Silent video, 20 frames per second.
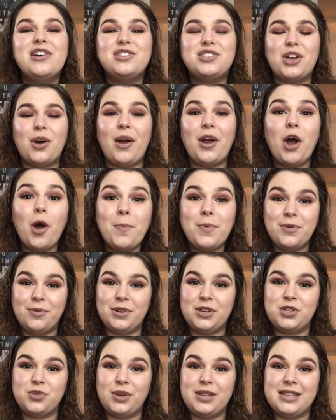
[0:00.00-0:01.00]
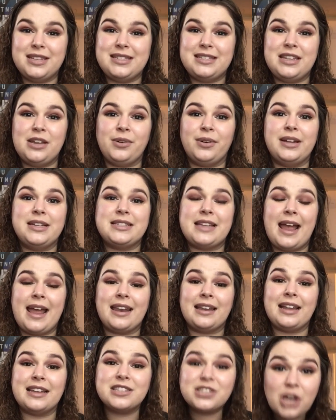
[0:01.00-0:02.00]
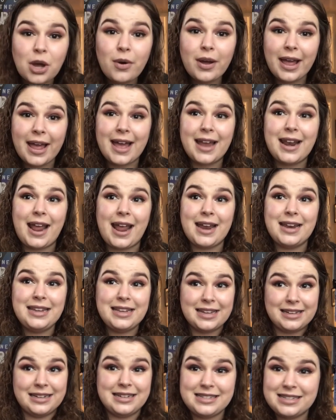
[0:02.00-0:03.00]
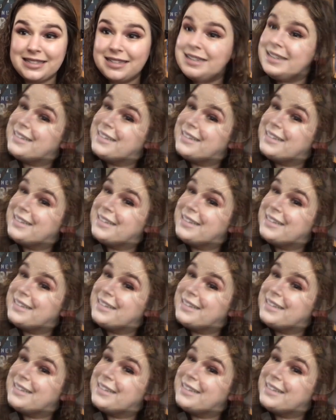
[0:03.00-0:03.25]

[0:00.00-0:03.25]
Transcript: So I hope you enjoy this series, and let's go ahead and get into the